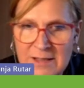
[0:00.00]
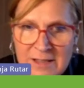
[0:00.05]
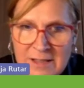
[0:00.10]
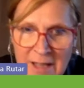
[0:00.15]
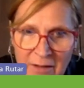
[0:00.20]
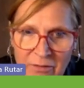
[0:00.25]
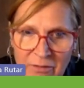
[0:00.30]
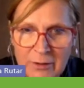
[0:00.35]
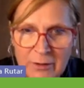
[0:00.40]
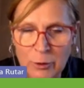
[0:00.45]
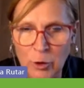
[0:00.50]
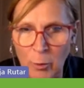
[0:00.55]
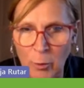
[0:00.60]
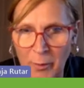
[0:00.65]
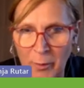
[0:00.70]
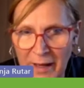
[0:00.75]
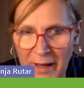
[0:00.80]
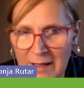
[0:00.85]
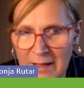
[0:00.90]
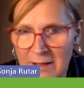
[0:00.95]
7
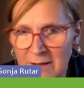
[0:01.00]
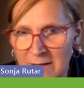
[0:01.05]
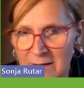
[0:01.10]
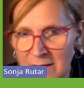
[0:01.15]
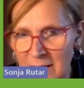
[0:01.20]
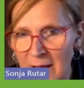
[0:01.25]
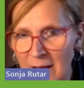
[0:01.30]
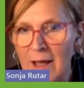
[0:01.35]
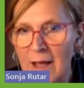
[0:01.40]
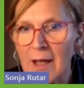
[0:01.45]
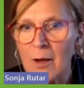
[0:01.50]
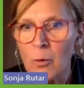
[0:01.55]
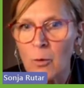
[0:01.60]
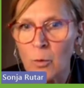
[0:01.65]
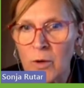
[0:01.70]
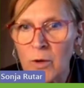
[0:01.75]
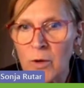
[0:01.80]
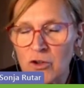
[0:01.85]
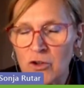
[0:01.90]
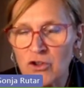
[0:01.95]
domains
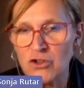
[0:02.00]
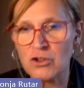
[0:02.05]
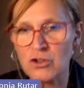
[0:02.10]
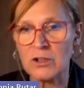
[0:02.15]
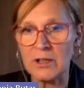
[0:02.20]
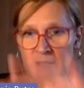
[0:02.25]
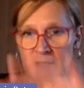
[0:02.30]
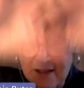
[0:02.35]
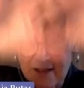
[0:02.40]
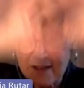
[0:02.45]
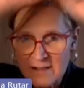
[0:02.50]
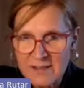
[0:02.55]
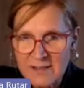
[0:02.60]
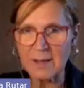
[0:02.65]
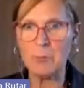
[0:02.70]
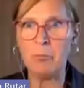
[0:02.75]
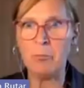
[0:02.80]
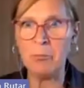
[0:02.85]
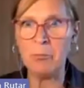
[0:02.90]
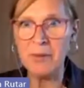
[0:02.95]
which, let's
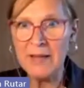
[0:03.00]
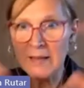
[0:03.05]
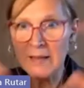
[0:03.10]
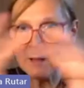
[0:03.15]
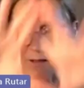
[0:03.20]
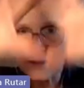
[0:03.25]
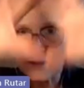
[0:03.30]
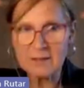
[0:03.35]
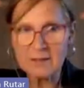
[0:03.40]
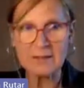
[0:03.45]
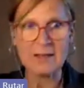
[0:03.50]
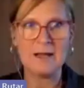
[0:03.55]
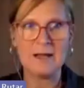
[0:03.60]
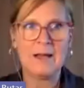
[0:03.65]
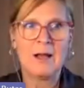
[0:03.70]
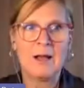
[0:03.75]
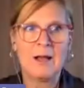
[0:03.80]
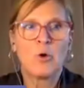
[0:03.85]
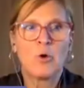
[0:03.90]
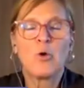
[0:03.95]
say, build
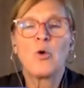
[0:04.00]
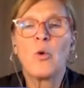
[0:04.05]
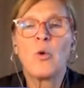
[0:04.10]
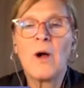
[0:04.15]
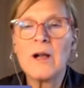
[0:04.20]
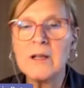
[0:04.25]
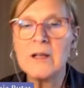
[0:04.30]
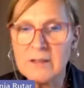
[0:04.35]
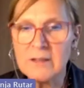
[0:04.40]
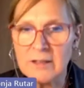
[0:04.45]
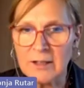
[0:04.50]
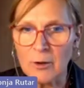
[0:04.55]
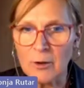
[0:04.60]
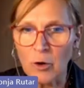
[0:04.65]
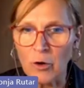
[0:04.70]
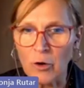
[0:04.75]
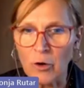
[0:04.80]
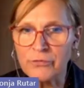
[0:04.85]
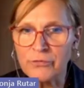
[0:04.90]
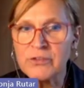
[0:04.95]
quality
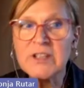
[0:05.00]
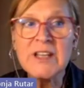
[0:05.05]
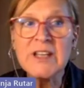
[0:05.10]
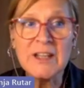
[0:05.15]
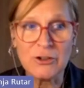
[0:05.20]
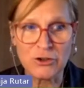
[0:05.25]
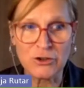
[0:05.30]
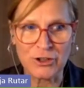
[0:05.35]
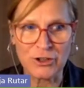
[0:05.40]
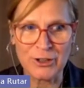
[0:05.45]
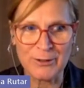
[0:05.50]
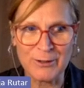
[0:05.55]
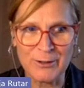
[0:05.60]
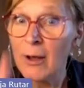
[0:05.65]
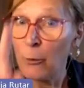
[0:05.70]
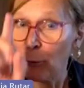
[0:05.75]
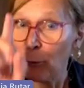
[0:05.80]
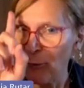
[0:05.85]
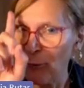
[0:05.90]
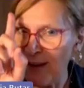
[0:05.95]
of teacher.
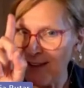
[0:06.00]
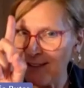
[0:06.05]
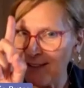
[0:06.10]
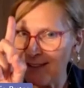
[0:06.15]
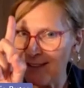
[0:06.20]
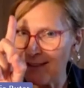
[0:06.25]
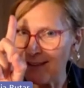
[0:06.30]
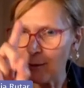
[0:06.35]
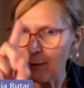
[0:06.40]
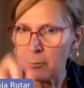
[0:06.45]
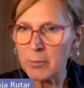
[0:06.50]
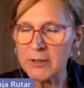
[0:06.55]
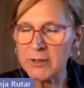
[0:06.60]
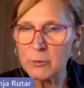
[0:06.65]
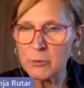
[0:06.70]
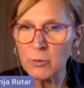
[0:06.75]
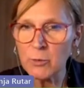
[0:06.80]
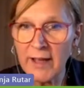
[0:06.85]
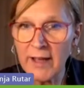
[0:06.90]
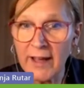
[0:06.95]
Well,
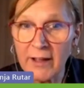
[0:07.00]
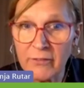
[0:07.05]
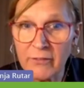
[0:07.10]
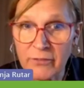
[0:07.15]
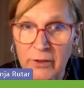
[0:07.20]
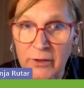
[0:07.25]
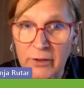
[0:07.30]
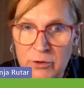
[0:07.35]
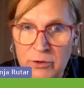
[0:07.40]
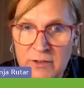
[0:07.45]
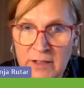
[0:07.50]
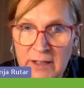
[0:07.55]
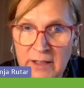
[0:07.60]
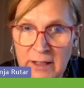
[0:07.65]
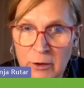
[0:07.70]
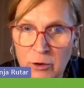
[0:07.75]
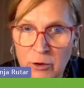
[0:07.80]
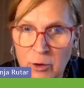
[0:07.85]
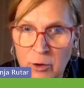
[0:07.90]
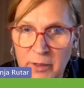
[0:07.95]
but we have, you see,
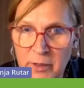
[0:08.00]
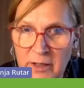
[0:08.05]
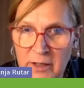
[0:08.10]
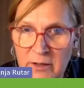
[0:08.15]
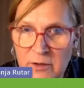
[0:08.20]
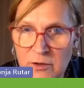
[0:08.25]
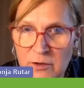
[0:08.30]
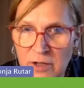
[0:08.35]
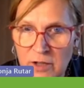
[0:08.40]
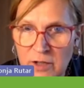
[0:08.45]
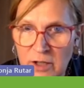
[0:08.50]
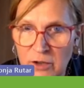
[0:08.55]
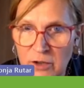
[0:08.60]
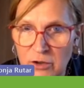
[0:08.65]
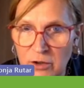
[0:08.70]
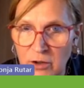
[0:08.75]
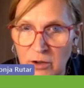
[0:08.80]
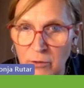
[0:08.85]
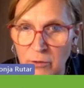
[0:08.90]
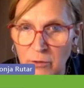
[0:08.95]
European
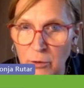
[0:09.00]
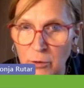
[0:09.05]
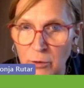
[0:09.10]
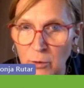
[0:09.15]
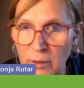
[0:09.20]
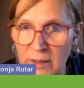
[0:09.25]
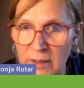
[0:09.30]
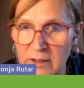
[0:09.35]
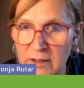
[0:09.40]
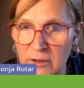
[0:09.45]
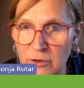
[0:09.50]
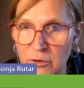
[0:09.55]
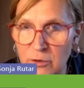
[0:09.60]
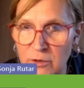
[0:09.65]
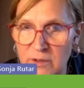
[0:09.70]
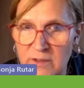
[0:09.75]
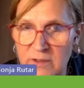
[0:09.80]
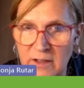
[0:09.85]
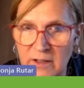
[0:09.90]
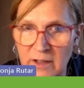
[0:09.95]
Association for Quality
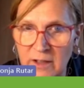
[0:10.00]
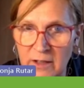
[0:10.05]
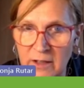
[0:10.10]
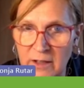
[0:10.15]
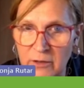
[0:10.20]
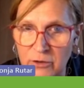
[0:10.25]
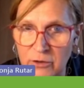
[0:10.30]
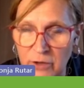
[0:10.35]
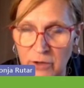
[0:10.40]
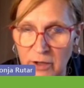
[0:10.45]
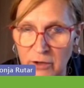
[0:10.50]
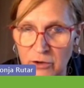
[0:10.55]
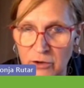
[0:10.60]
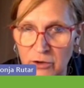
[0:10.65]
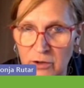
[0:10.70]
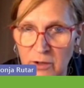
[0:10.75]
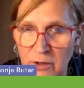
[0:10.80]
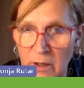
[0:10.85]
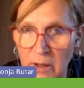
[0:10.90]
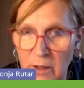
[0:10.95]
Assurance in Higher
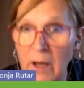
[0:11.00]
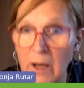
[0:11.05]
Education